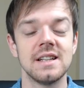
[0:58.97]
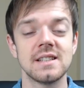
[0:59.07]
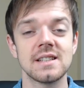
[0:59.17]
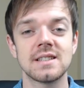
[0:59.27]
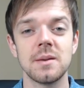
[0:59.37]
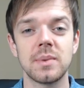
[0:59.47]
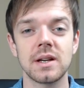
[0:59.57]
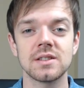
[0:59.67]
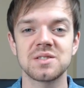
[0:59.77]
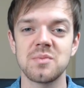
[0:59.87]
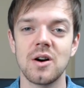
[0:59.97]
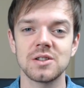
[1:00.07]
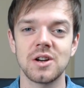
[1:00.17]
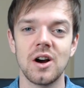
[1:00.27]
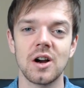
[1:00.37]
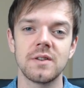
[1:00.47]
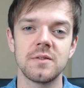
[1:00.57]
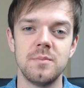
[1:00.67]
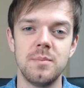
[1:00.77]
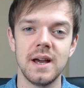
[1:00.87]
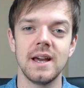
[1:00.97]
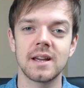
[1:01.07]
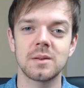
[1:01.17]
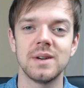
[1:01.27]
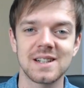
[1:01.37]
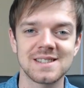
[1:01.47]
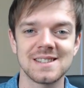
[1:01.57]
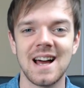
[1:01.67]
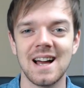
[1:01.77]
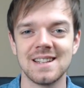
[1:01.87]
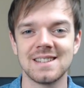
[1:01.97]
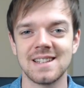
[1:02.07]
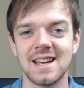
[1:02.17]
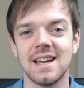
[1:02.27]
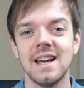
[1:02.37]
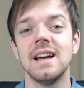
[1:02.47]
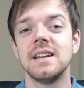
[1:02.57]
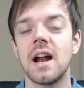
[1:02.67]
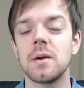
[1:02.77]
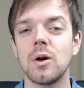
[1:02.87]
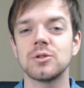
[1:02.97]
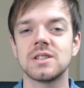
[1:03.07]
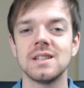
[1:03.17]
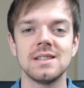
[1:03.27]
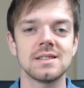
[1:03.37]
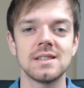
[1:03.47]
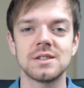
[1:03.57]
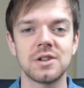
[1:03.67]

This is typical small dog with big personality. They are mostly easily